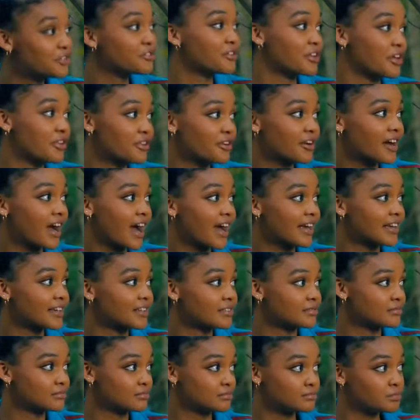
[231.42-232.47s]
the other guy can
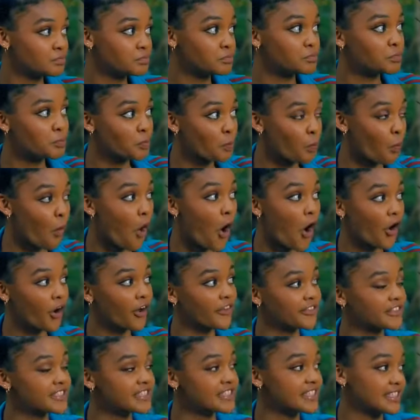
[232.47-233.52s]
walk on
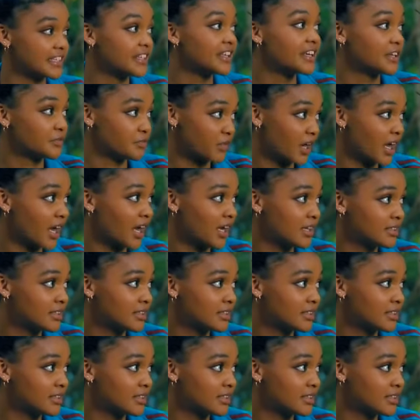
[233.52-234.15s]
the ceiling, right?